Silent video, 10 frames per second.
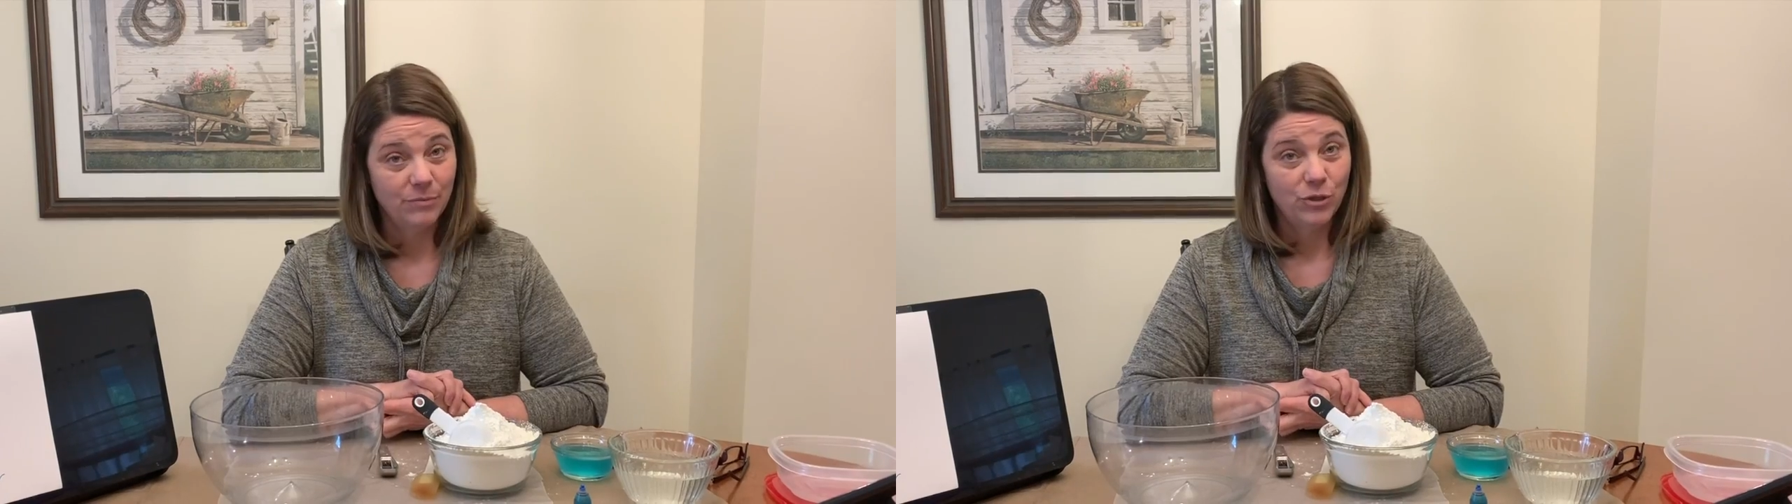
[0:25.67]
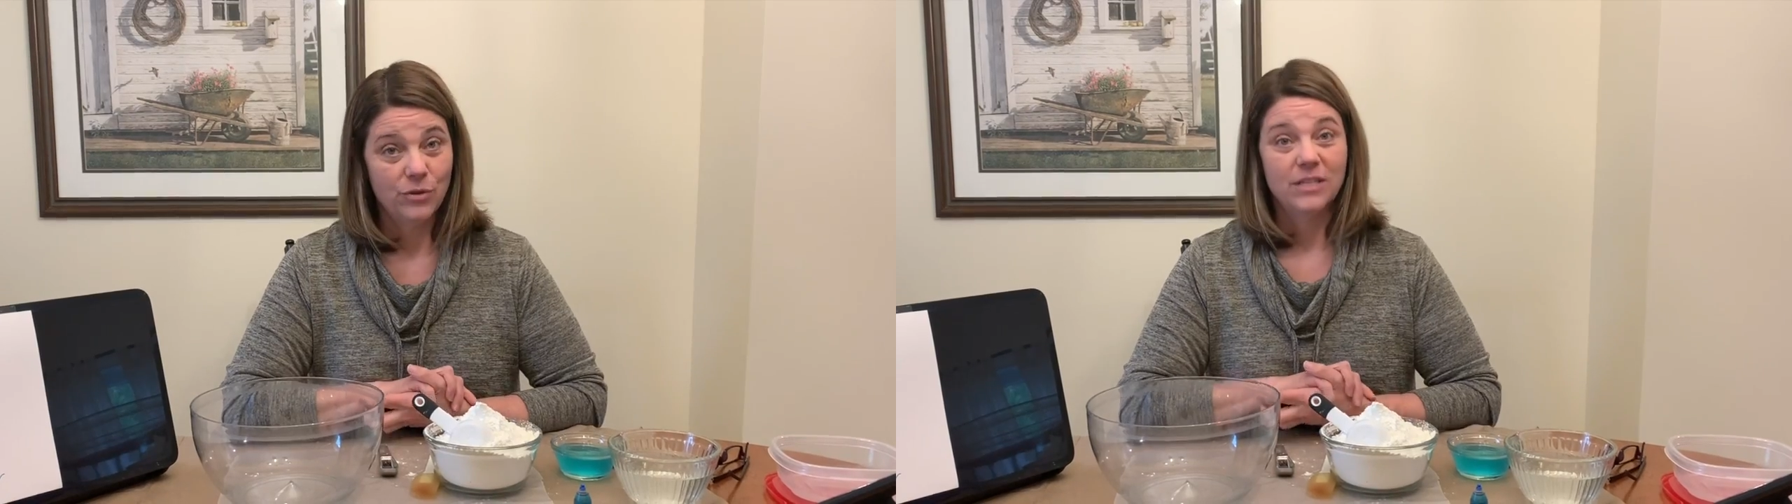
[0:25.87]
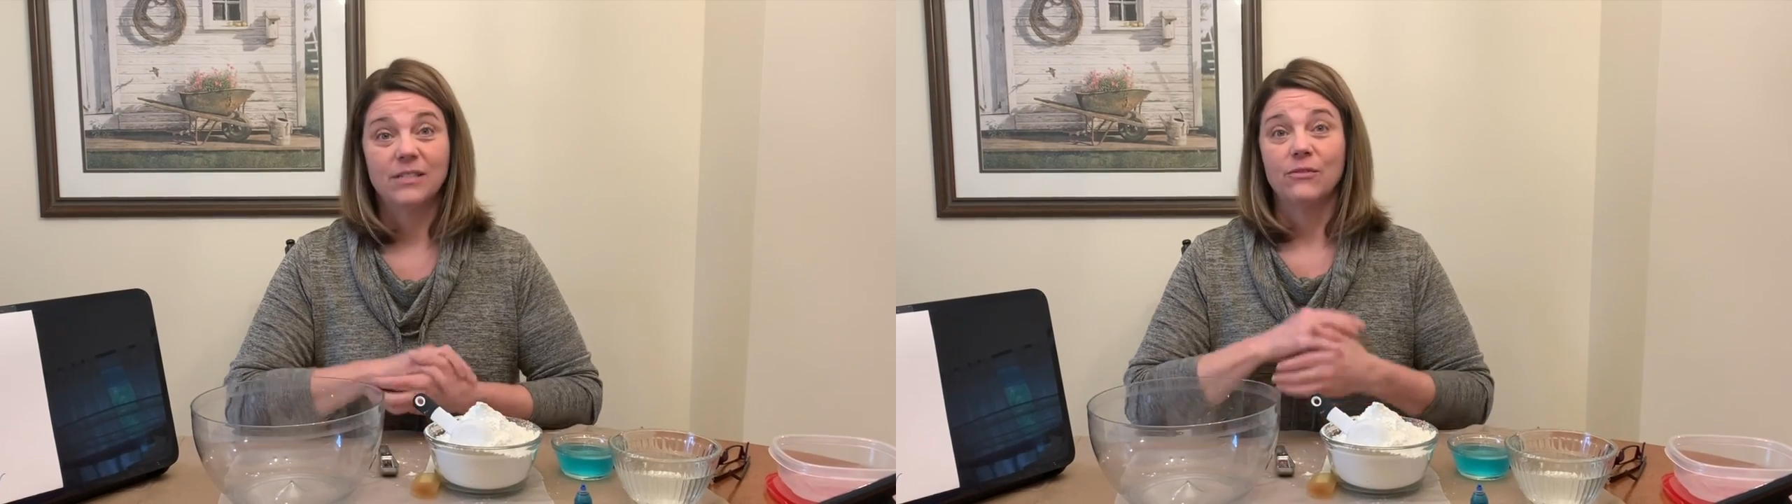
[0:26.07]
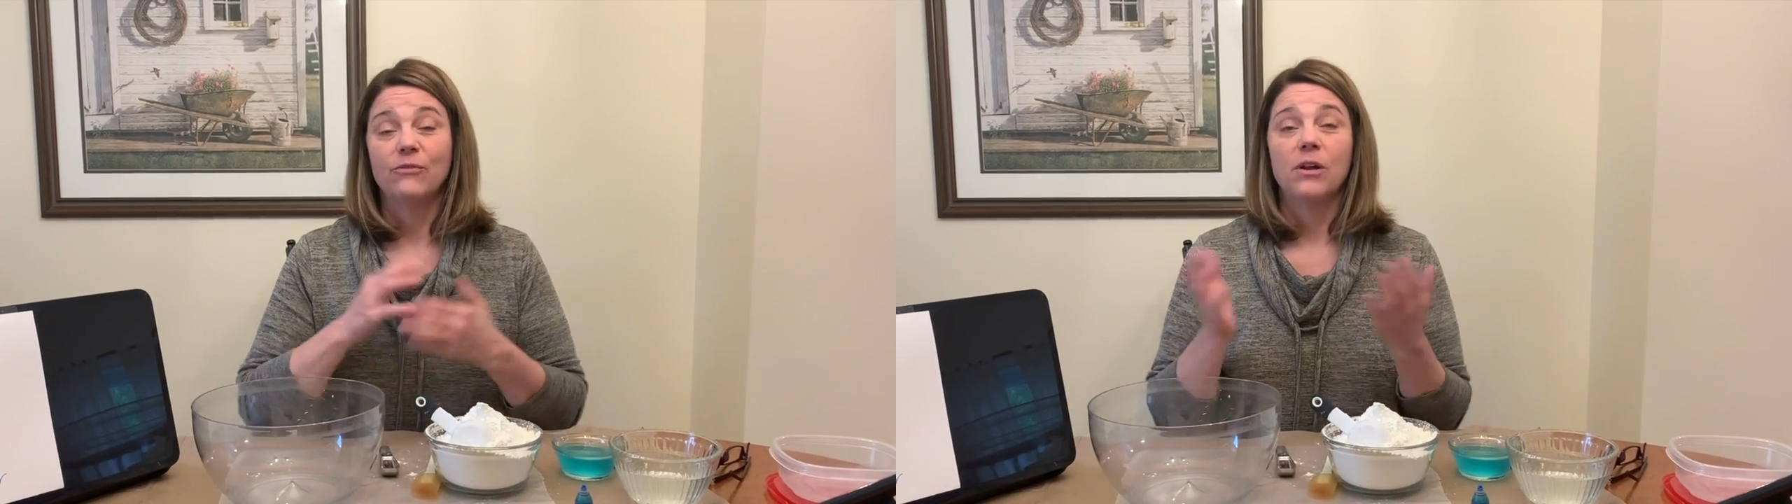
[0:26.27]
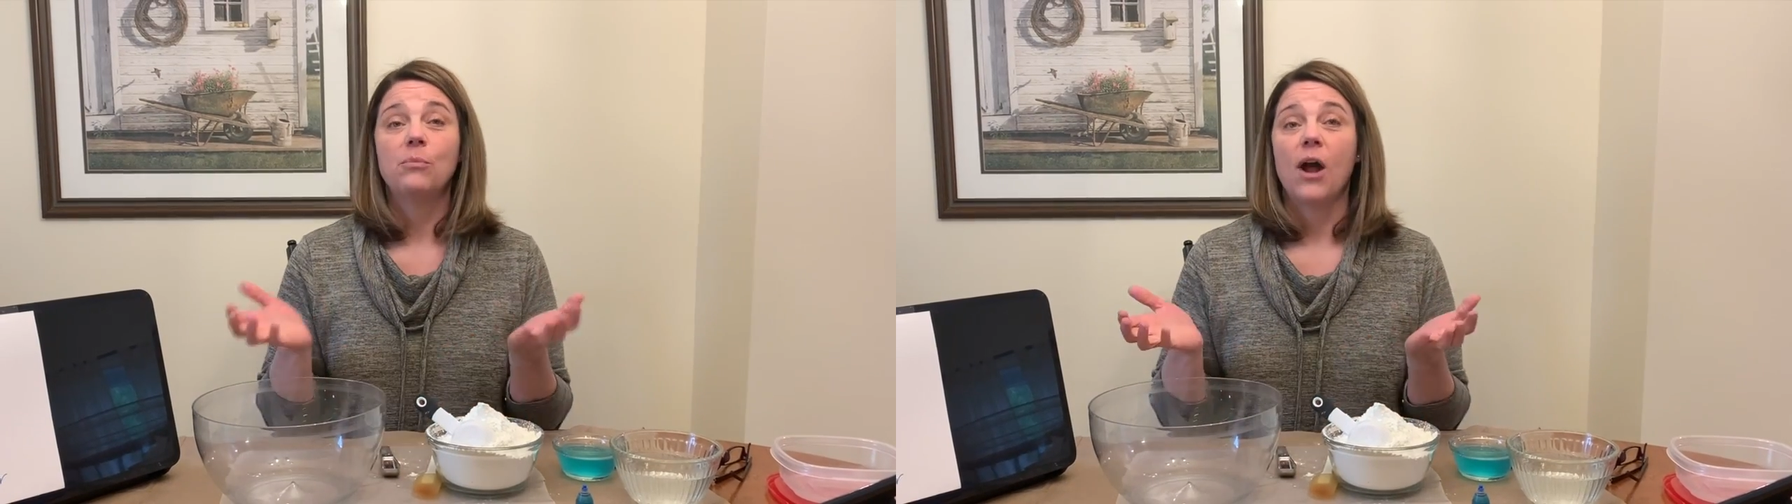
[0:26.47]
So this is a
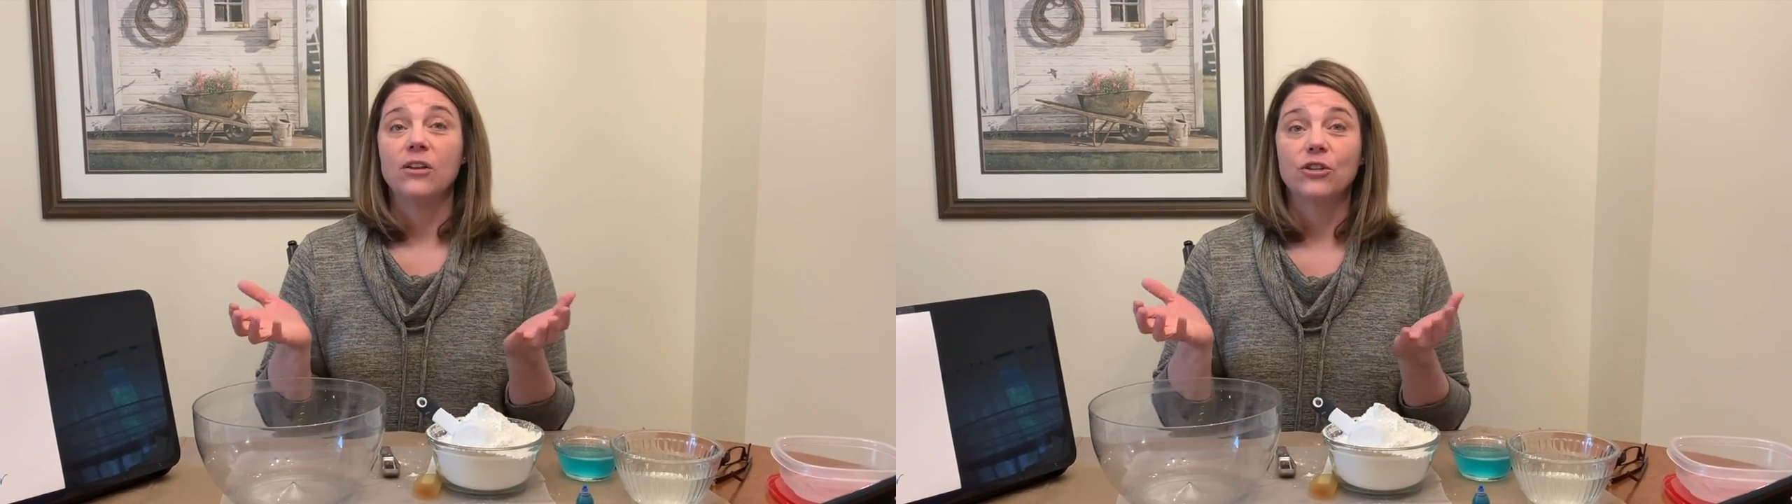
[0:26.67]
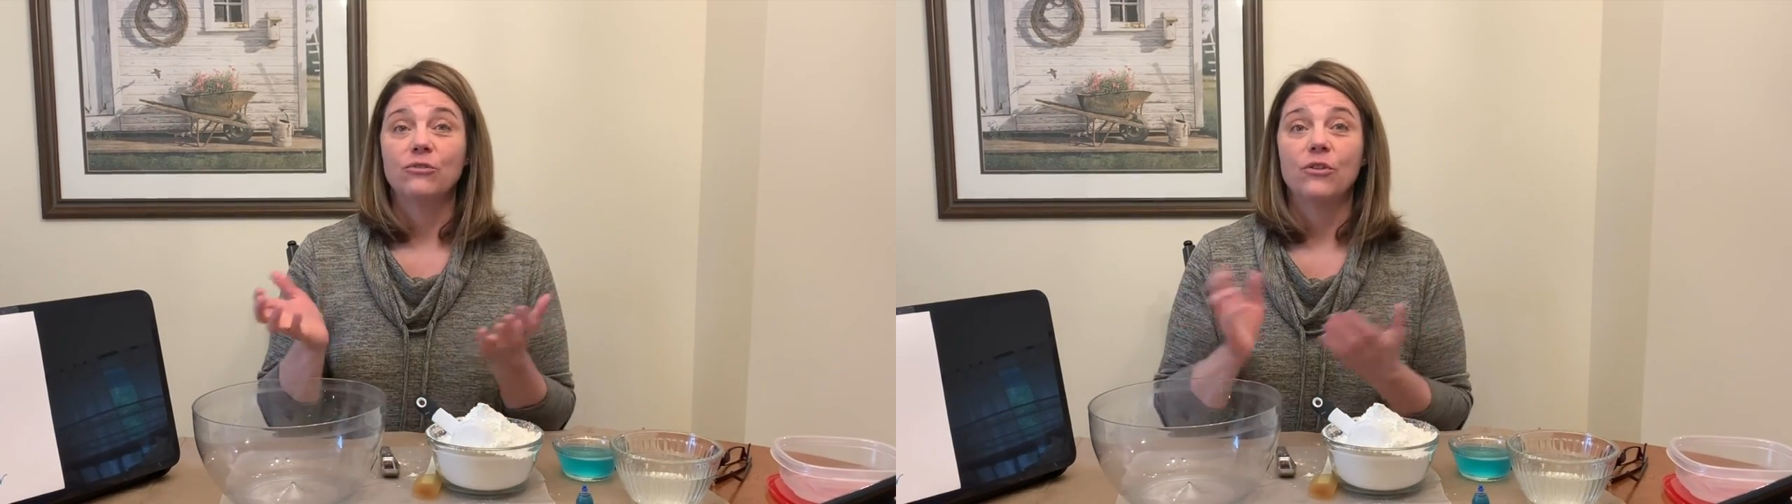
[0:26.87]
fun project